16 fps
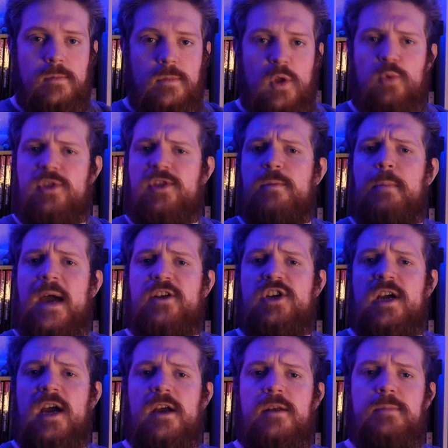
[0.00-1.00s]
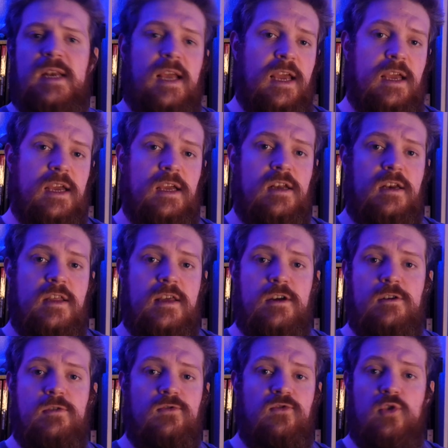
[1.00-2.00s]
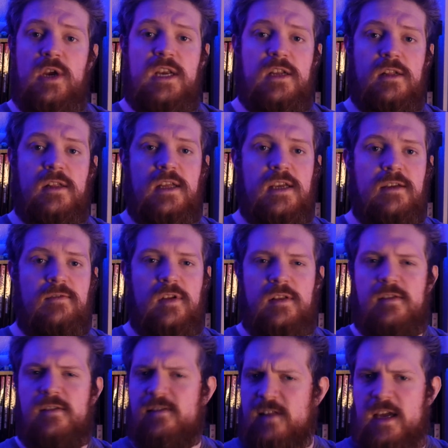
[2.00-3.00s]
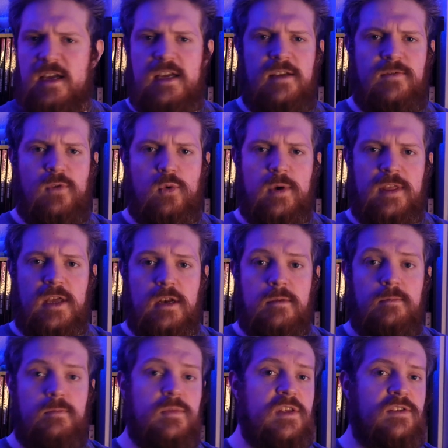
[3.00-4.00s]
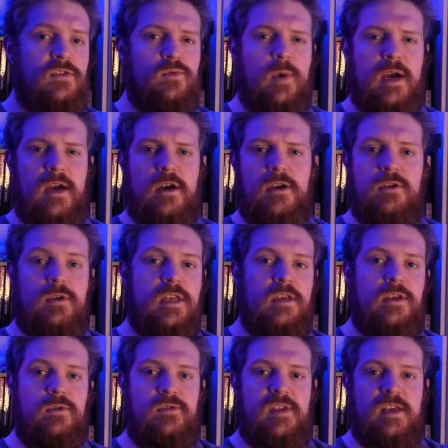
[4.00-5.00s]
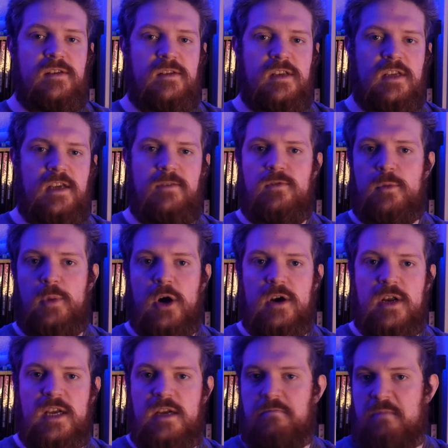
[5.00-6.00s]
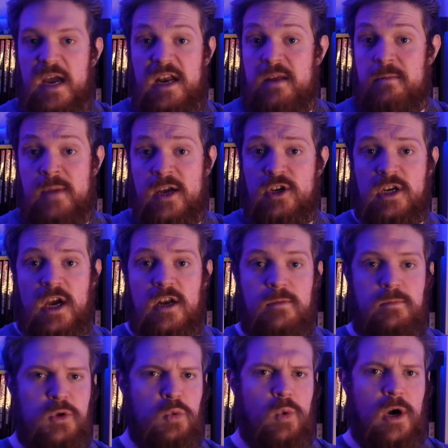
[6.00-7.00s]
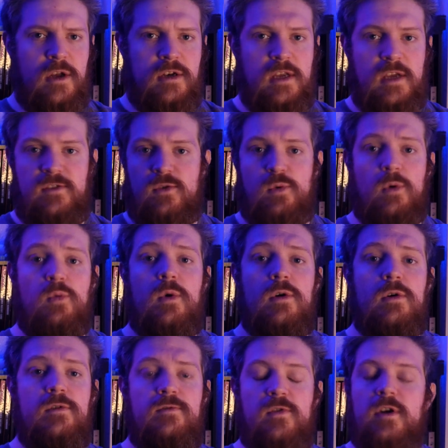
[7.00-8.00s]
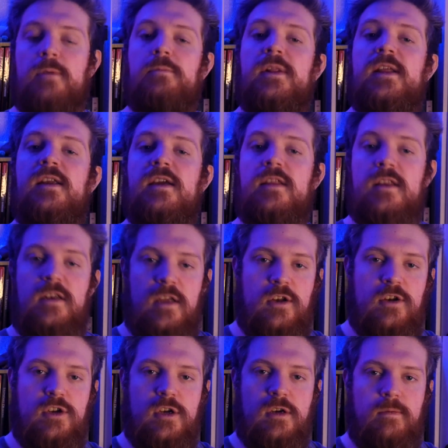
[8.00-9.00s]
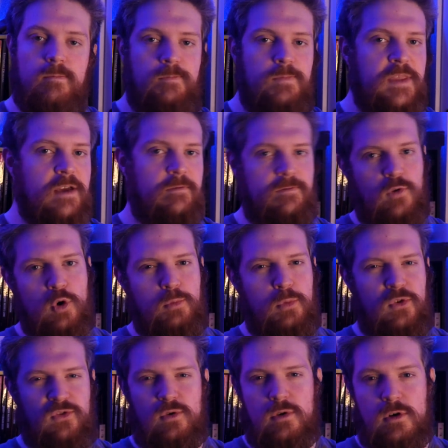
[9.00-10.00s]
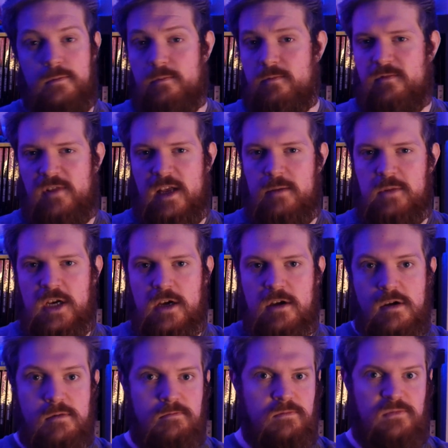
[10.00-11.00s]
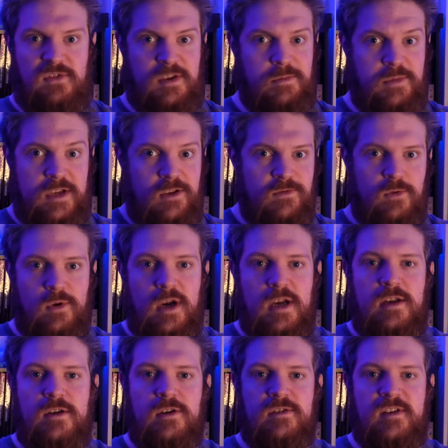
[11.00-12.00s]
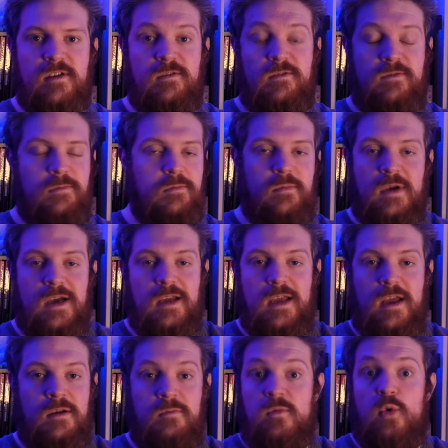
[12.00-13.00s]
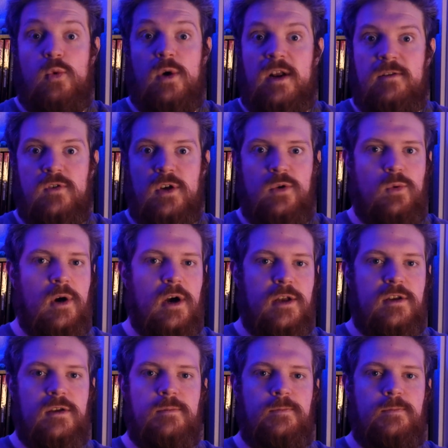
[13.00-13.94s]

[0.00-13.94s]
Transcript: With the magic item in hand, they're free to leave and slay evil with it. This is where you can use this to give your party any magic item you want as a reward for completing the dungeon. Vorpal sword, flame tongue, something you've created yourself, again, whatever you want.